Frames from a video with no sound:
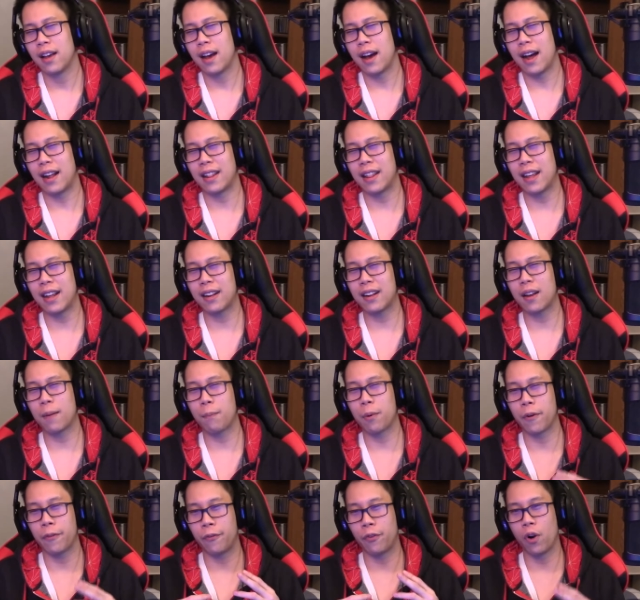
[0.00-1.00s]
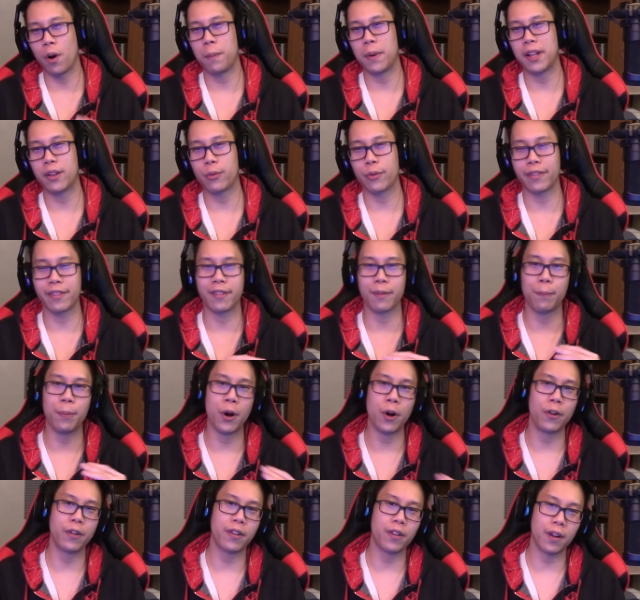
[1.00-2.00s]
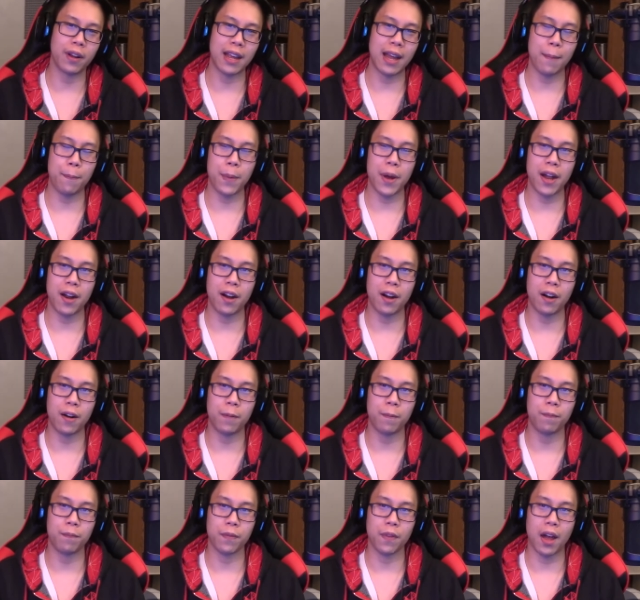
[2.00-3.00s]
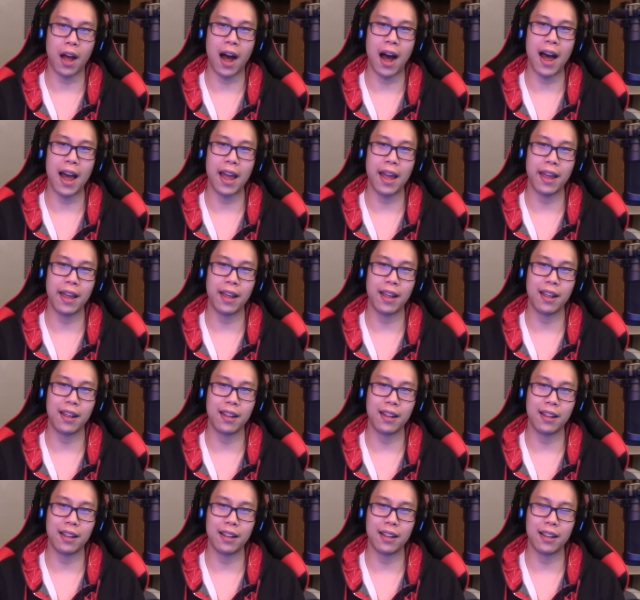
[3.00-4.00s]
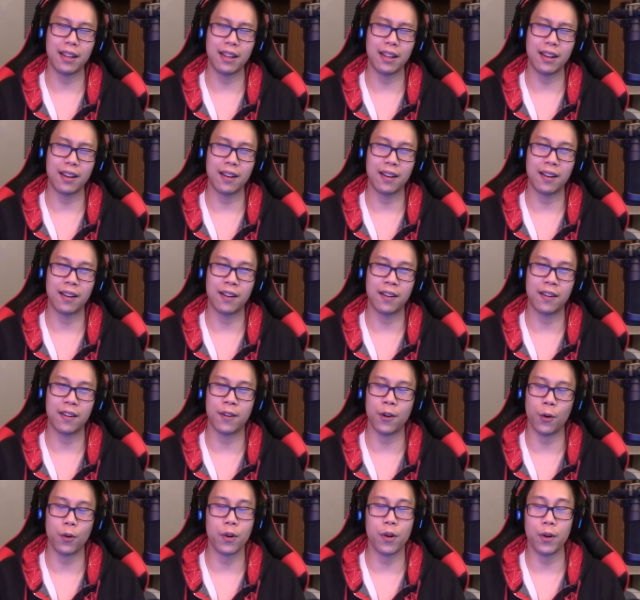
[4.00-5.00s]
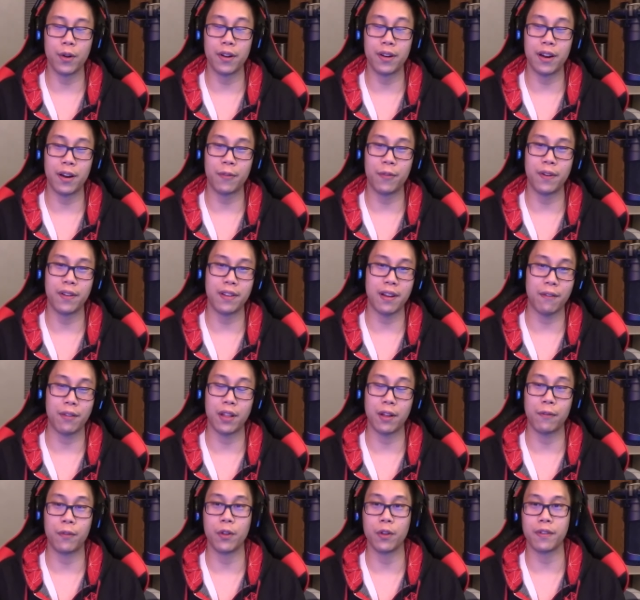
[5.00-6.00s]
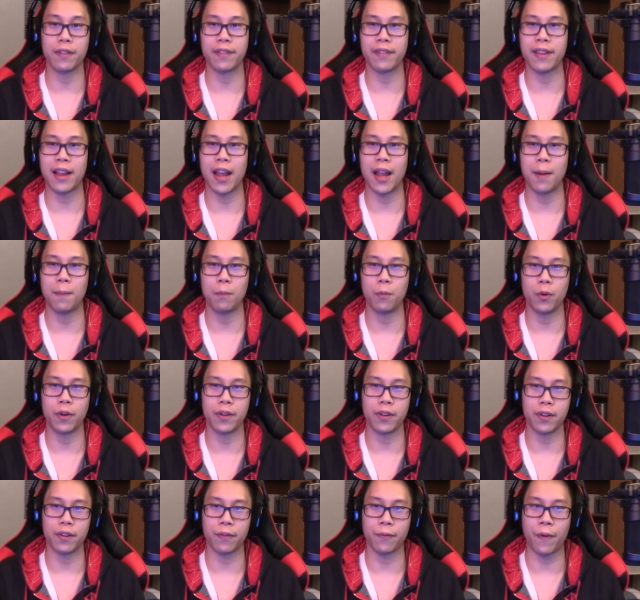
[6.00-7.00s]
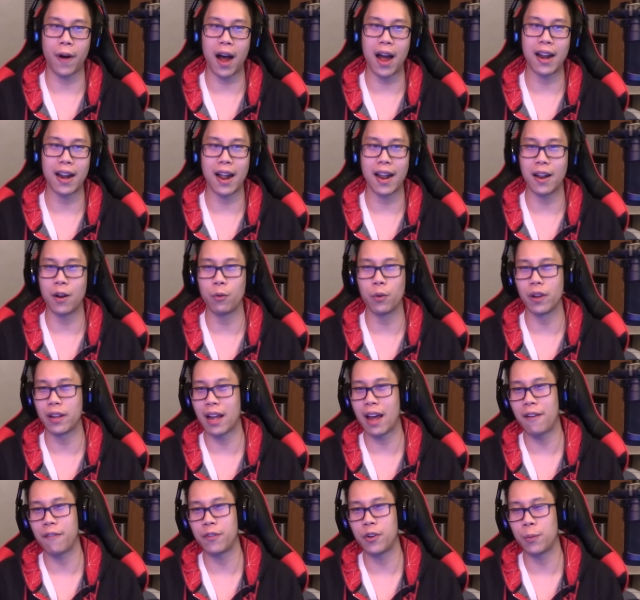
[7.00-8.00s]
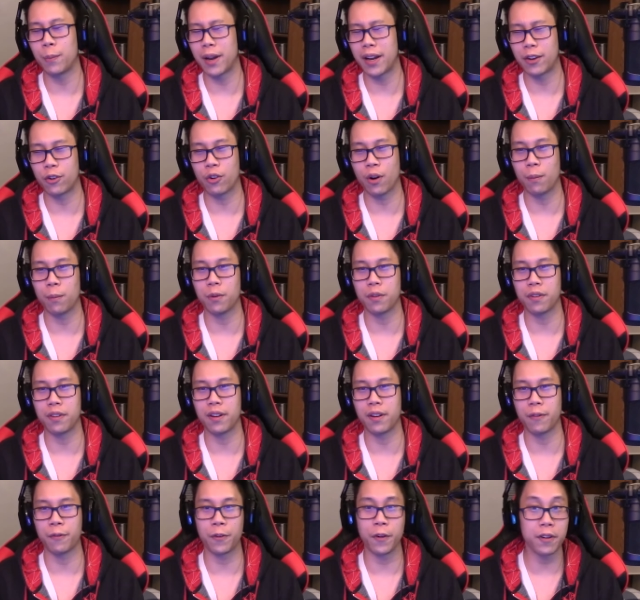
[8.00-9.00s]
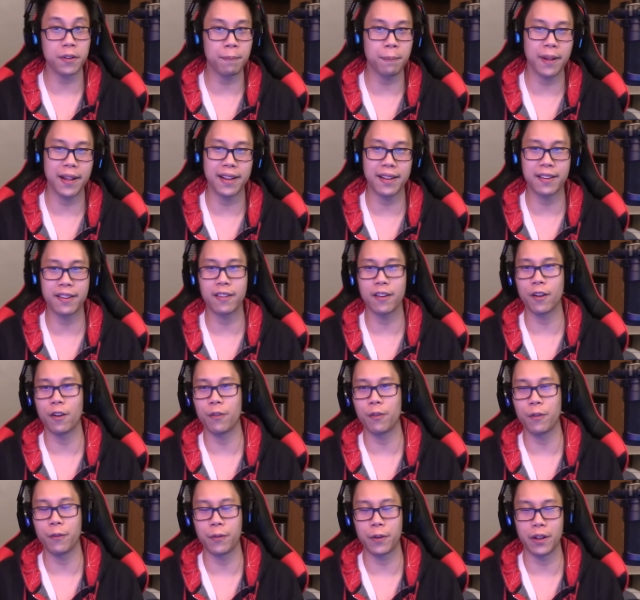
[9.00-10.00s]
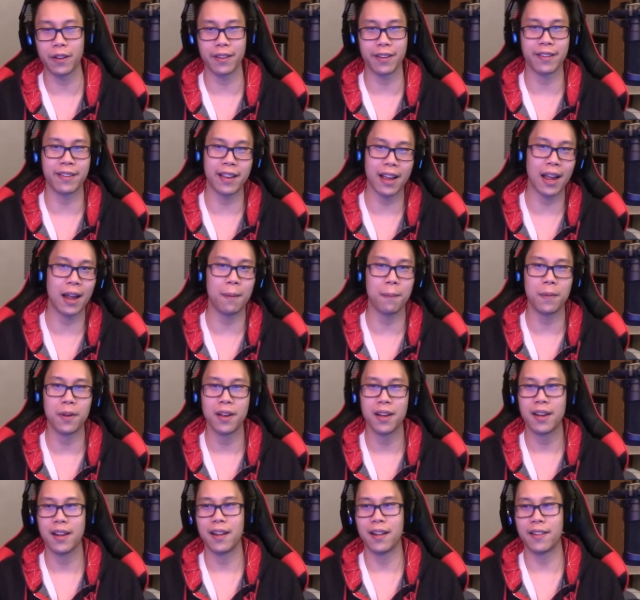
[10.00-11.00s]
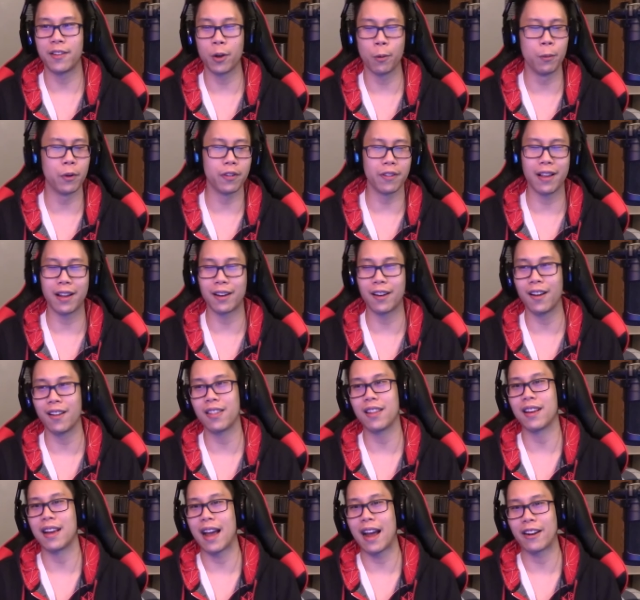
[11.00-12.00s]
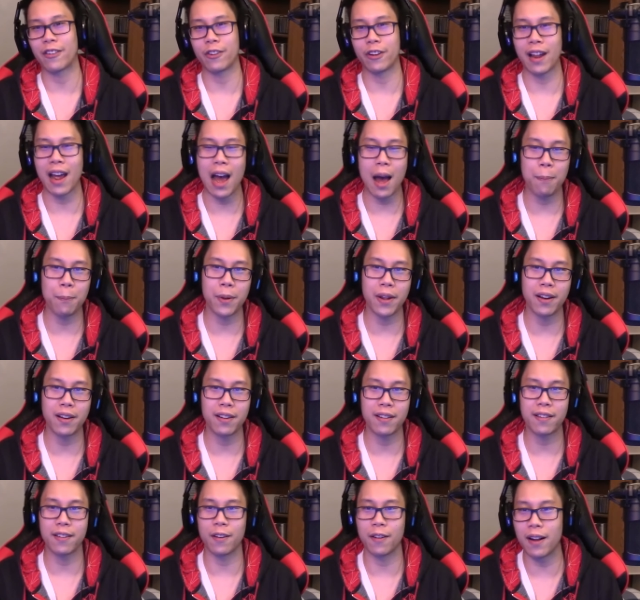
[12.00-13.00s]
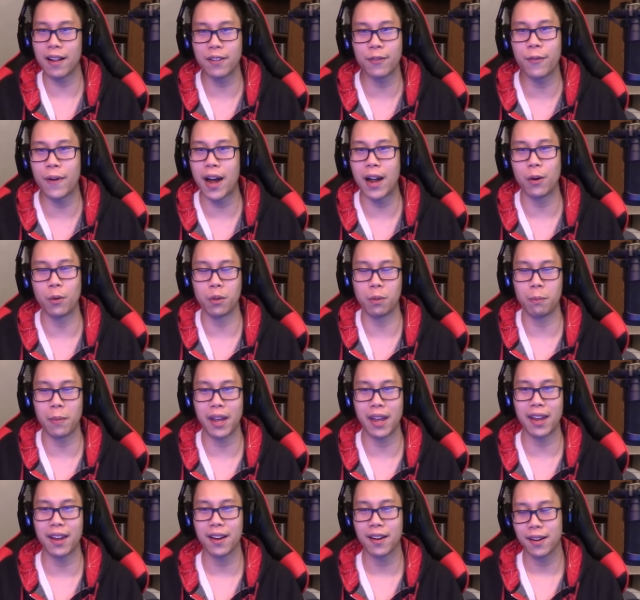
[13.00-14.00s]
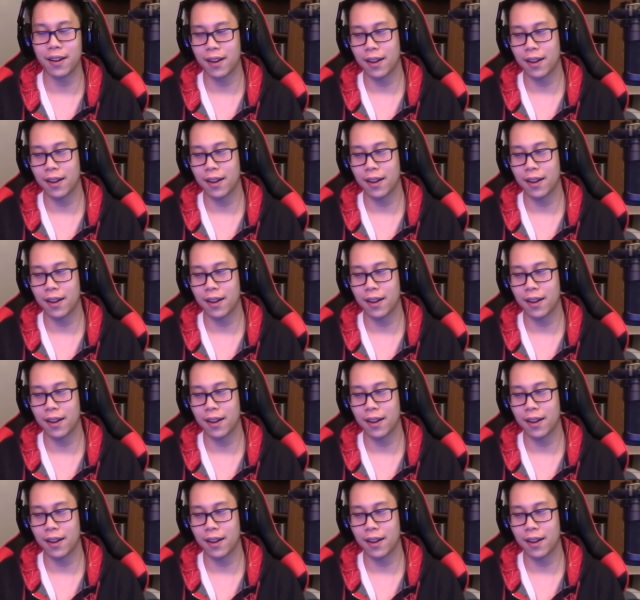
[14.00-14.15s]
I think the performance was supposed to get better. I don't know the difference. Everything feels the same, which is fine. I didn't really have too many troubles in the first place, so if it feels the same, it's almost like nothing actually happened, so that's fine with me.